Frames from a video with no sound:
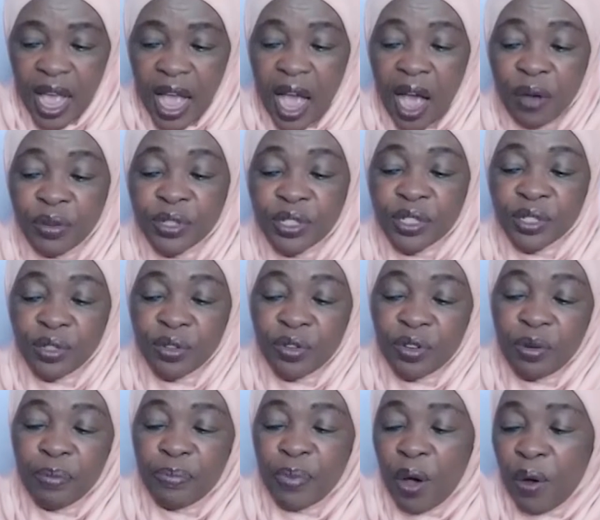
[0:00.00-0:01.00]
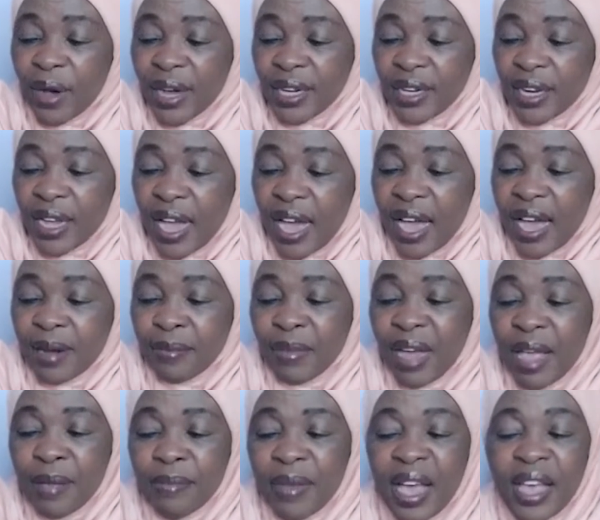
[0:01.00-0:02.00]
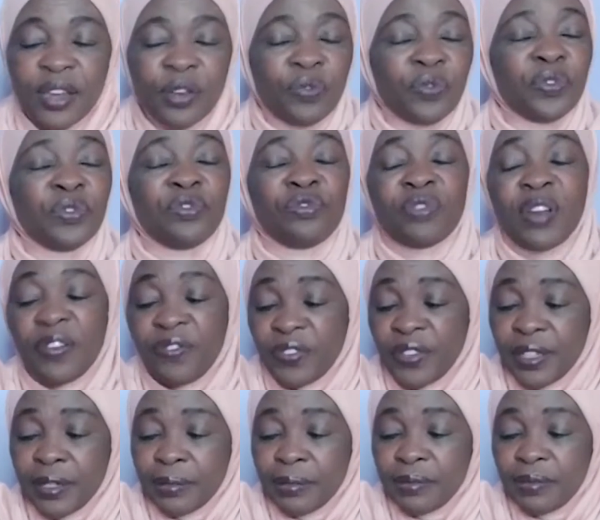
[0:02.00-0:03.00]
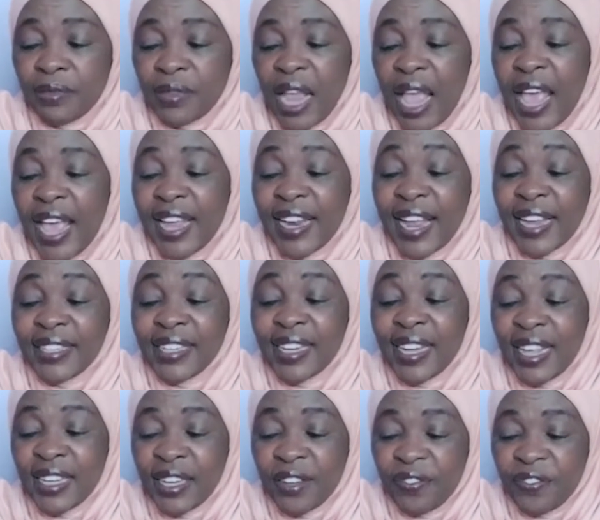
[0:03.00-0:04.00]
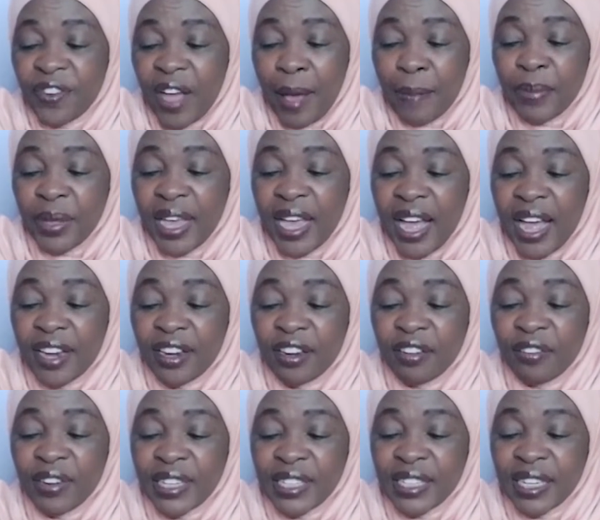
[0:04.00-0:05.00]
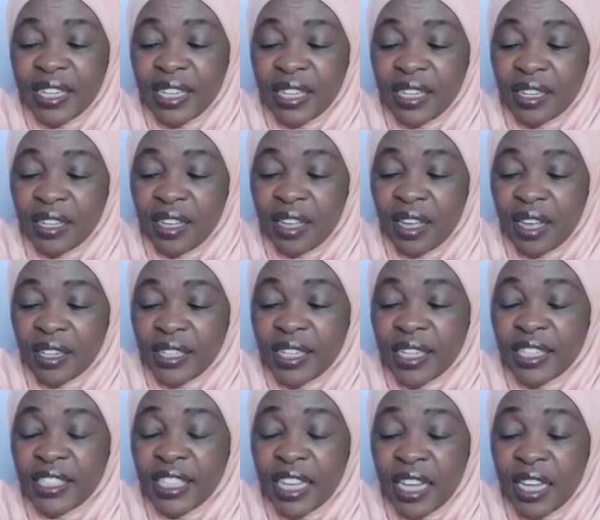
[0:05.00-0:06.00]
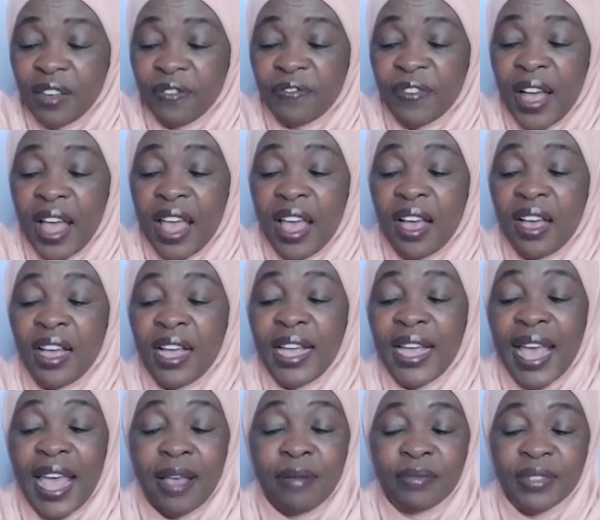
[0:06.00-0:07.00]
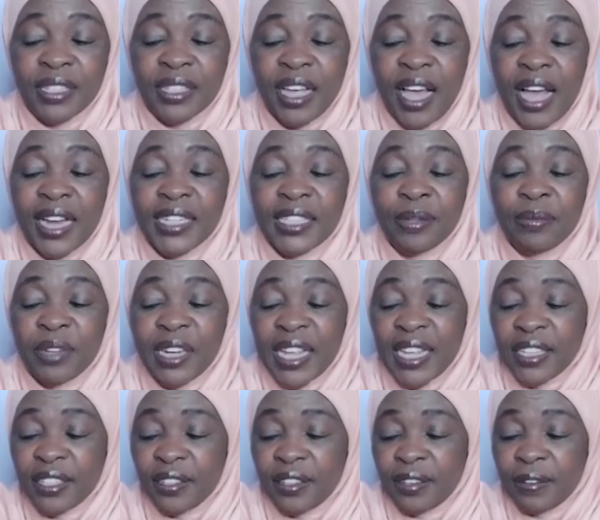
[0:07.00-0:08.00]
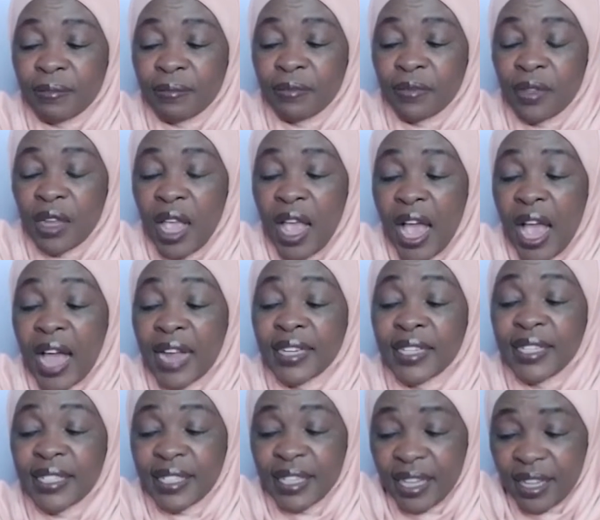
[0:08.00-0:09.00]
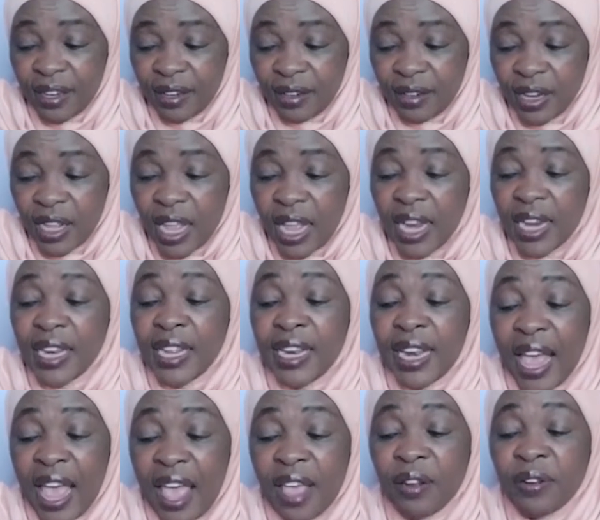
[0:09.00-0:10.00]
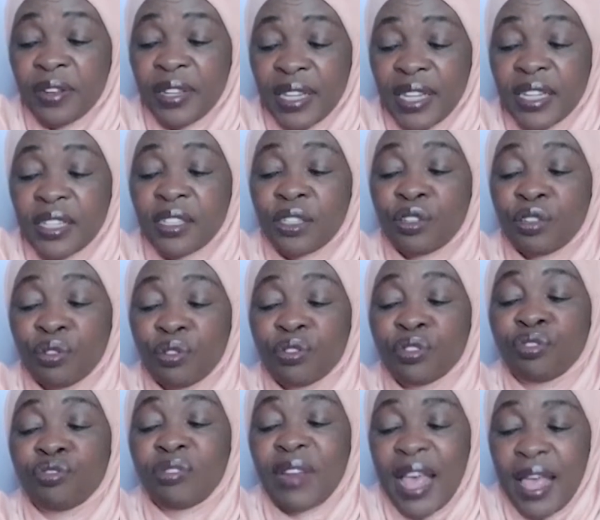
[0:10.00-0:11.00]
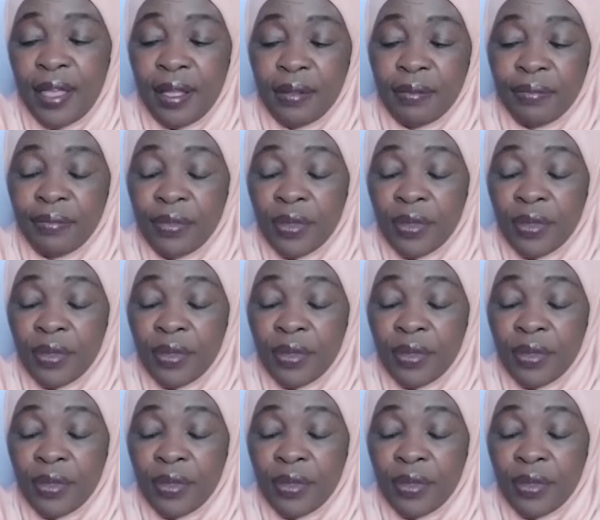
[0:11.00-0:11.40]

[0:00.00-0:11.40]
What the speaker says: I was soon bored and my mind would drift. In 1994, I began teaching via games and simulation and still rely on these tools today.